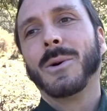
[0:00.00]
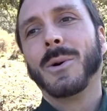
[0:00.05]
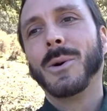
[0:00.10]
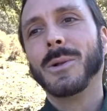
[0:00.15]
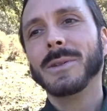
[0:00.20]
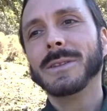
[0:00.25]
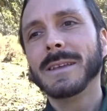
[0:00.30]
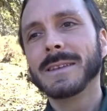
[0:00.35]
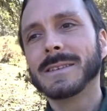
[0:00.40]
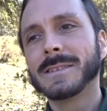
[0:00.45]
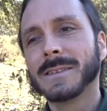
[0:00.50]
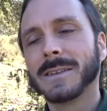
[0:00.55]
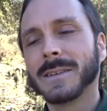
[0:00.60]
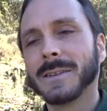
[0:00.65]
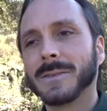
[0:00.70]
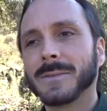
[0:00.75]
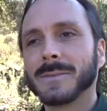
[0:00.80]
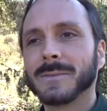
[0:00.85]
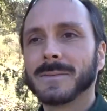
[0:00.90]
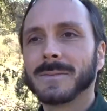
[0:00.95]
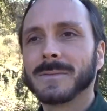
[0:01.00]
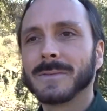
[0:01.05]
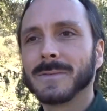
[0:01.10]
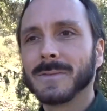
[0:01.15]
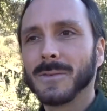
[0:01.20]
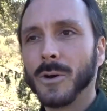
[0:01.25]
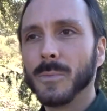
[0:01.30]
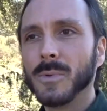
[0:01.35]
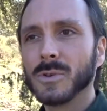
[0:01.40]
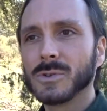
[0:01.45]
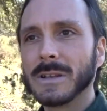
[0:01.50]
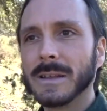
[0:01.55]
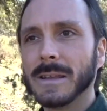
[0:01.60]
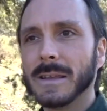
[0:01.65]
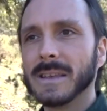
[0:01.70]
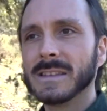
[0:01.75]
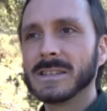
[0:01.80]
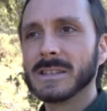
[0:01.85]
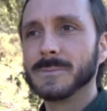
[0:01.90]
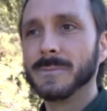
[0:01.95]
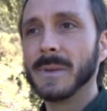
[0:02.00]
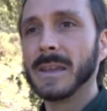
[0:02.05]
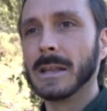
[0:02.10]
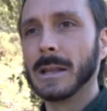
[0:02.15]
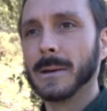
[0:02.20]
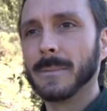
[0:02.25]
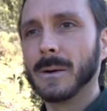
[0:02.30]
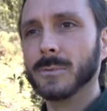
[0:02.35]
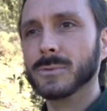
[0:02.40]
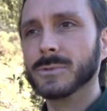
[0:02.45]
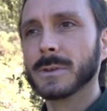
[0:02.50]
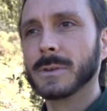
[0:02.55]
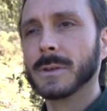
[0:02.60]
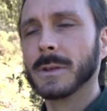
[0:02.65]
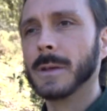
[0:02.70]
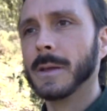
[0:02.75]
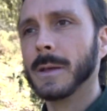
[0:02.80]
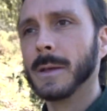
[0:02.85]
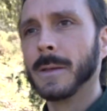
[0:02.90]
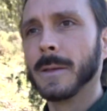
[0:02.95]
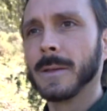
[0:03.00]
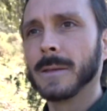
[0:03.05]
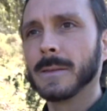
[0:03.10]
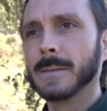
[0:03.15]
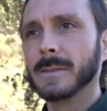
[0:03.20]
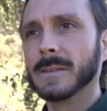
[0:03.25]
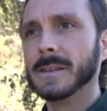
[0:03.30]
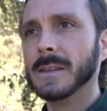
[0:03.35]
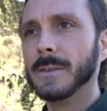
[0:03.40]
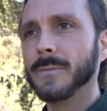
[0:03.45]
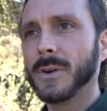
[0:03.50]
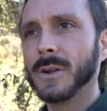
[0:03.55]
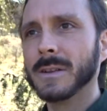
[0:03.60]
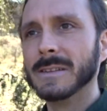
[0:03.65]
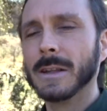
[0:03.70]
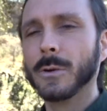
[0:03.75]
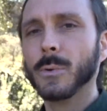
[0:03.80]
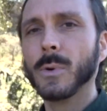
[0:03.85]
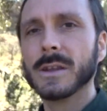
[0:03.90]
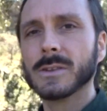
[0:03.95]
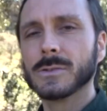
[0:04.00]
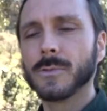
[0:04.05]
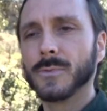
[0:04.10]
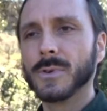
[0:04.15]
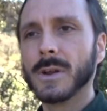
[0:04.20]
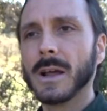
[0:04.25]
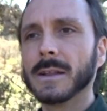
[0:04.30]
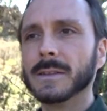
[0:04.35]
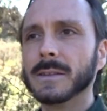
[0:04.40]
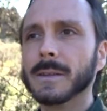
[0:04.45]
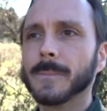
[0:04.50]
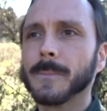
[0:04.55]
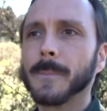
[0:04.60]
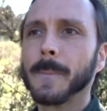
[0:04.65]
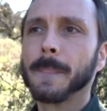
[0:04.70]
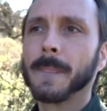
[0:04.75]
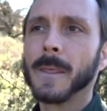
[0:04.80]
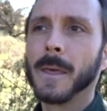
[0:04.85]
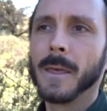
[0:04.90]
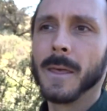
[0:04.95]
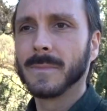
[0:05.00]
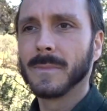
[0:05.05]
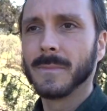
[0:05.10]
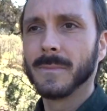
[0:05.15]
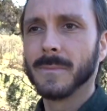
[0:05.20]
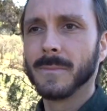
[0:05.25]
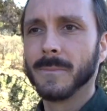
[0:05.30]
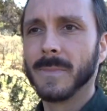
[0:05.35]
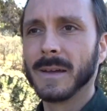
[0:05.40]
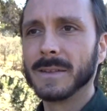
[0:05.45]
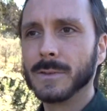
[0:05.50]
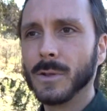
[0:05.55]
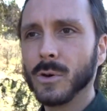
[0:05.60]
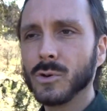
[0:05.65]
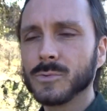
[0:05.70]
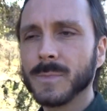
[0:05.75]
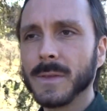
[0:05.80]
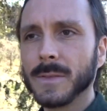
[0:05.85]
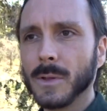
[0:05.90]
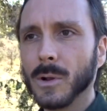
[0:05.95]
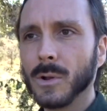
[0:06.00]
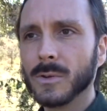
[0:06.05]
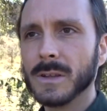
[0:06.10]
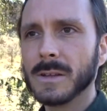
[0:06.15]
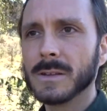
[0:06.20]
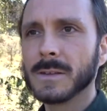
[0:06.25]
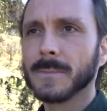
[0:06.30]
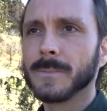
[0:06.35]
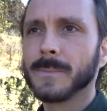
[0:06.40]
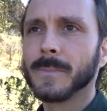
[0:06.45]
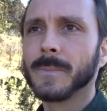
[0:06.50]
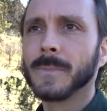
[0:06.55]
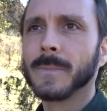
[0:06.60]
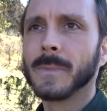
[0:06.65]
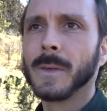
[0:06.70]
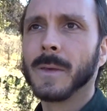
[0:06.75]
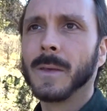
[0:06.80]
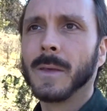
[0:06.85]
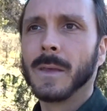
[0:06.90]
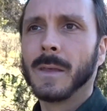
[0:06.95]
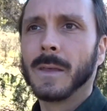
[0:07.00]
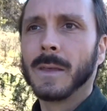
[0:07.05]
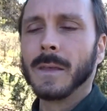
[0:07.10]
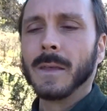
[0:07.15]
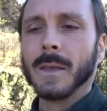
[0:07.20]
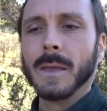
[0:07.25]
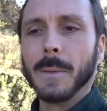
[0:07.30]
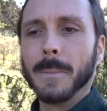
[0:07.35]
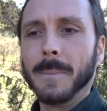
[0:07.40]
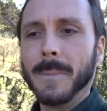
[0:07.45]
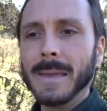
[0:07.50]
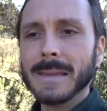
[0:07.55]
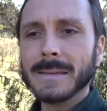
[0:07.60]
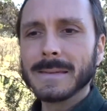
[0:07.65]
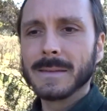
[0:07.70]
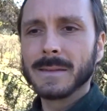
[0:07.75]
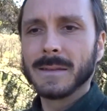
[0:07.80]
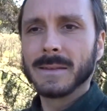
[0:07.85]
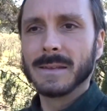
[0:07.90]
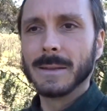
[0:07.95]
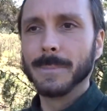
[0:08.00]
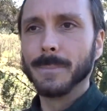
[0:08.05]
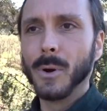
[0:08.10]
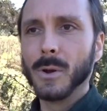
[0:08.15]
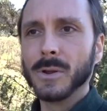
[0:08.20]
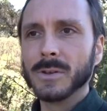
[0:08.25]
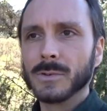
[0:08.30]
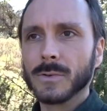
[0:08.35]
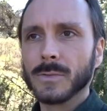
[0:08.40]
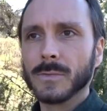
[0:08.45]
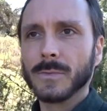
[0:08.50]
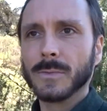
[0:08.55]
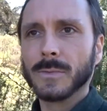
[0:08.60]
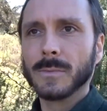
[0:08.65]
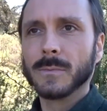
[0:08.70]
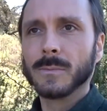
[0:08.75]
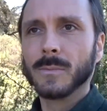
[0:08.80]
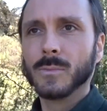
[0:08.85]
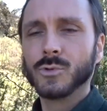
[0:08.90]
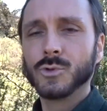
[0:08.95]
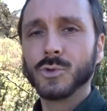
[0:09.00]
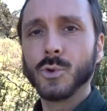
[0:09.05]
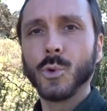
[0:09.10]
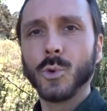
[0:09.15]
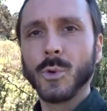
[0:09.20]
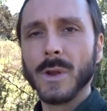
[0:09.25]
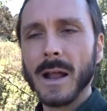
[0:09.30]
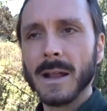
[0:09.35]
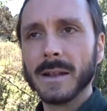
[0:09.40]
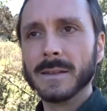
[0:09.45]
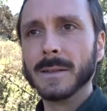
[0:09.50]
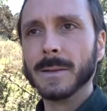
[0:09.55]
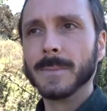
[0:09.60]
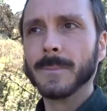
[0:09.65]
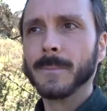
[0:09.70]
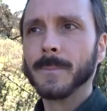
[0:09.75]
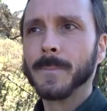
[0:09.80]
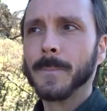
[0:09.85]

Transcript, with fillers: all this obviously is speaking about the different degrees of reality. But those mythologies miss the point of true reality,